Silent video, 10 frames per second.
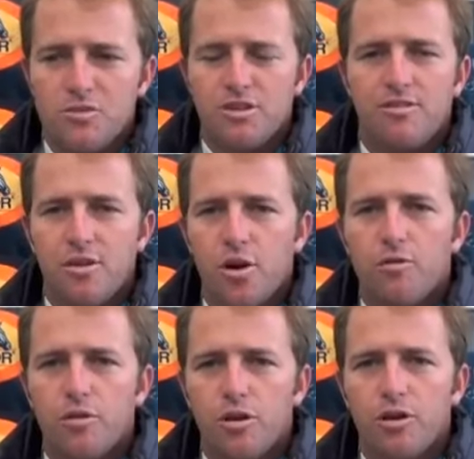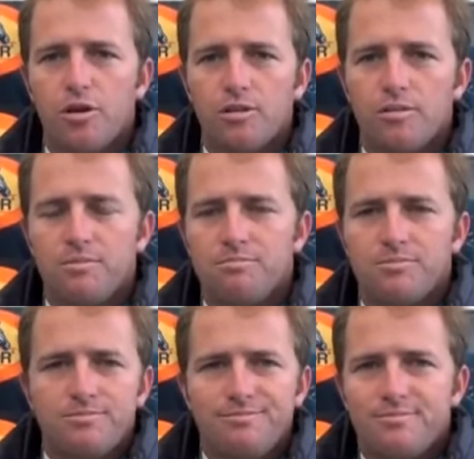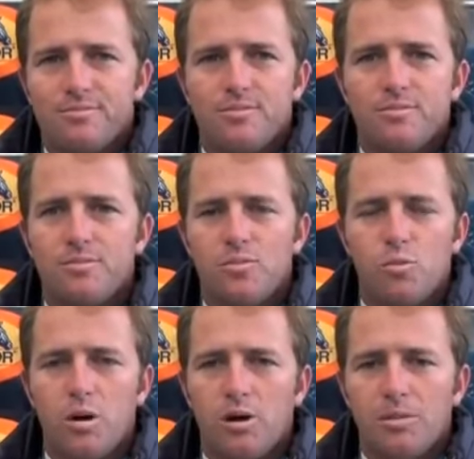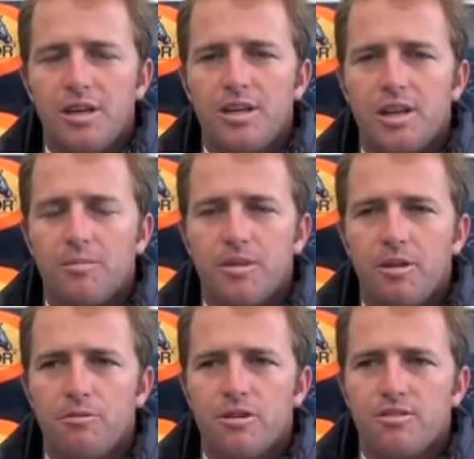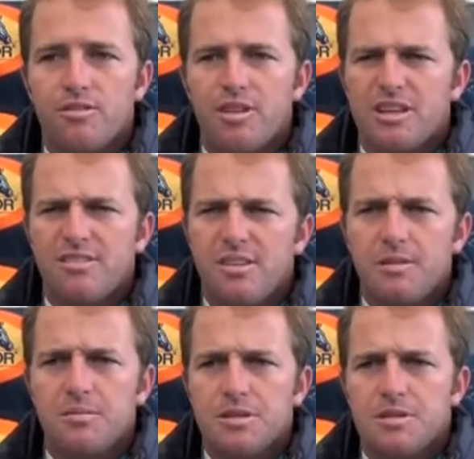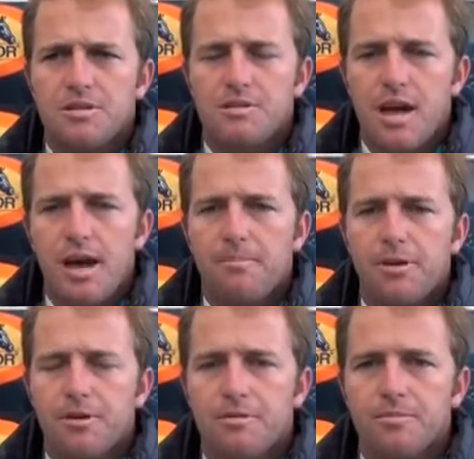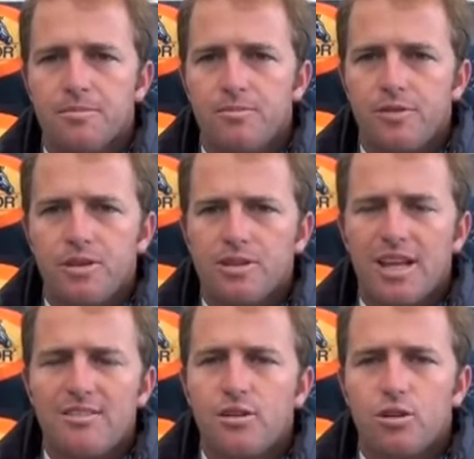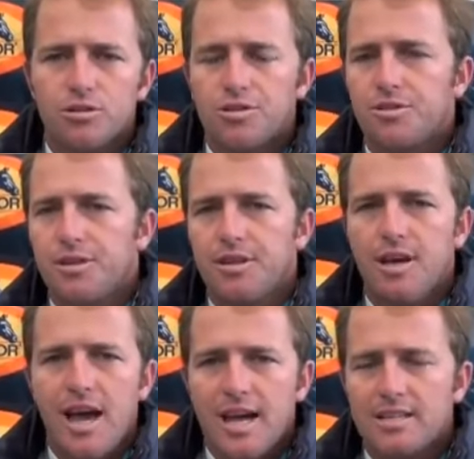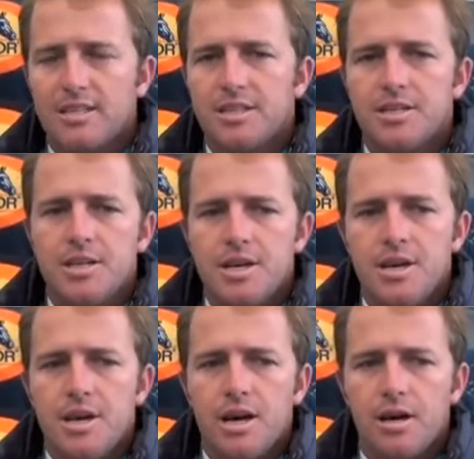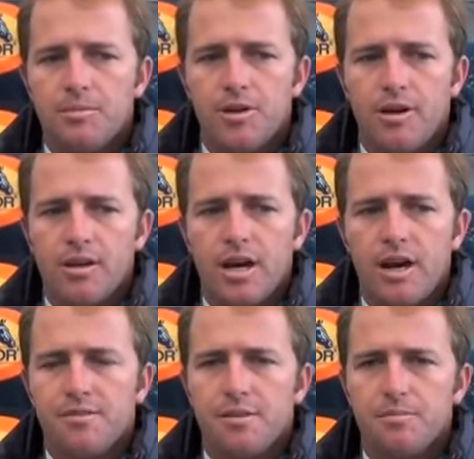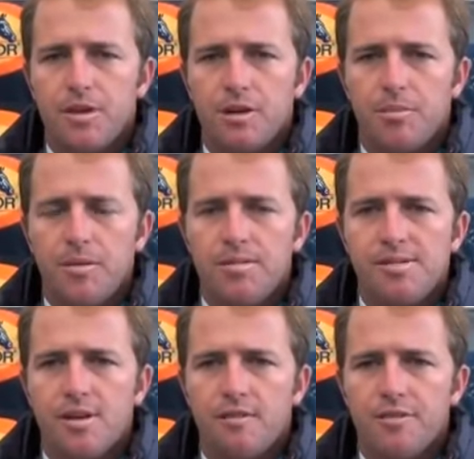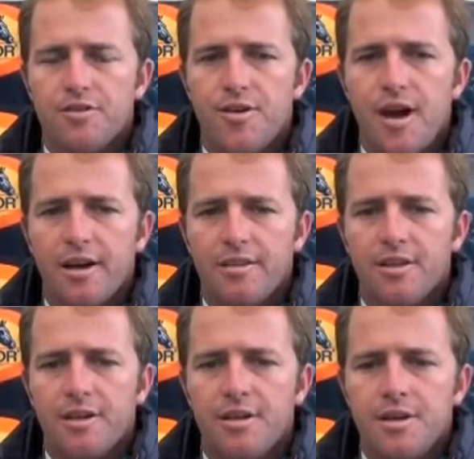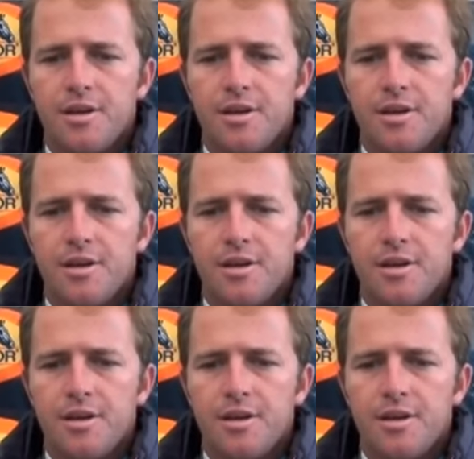just their overall well-being. I mean, they just seemed happier, but less ulcery acting. I have some young babies in off the track that,